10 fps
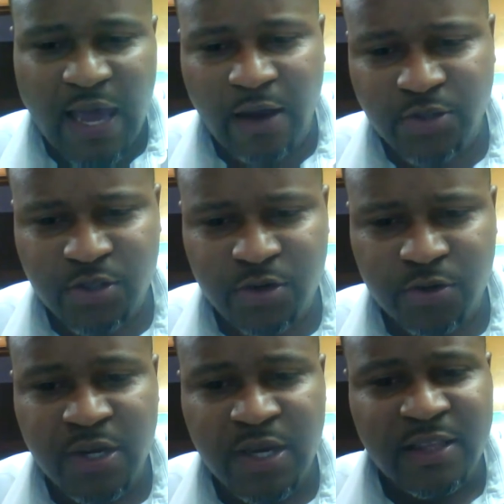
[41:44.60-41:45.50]

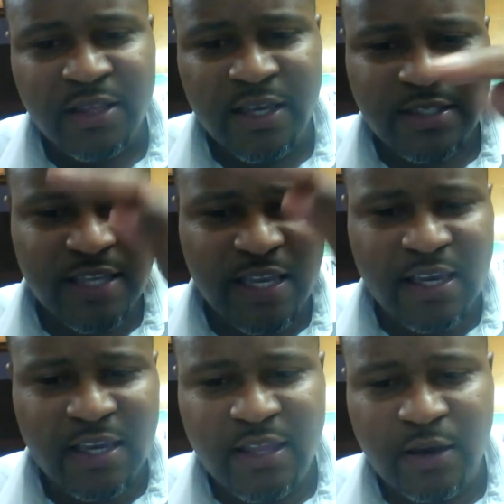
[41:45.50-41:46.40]
outskirts. That's
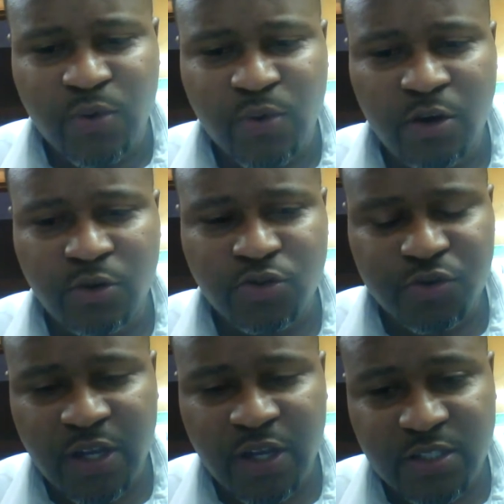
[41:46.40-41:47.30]
saying that we don't
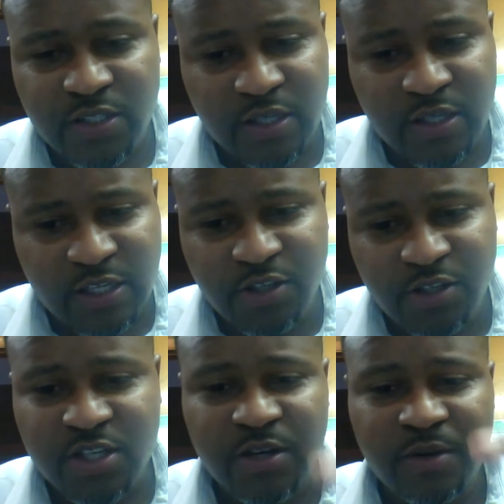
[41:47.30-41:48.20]
trust the
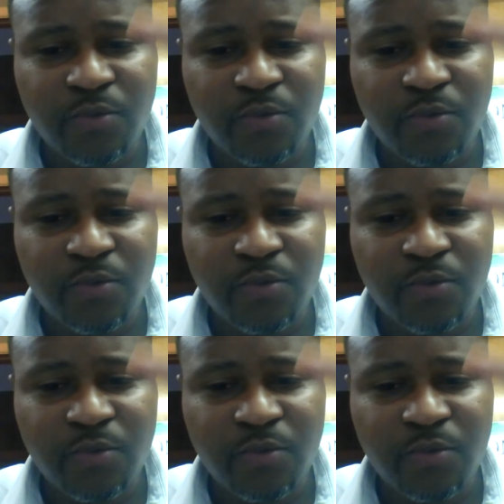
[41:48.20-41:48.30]
leadership.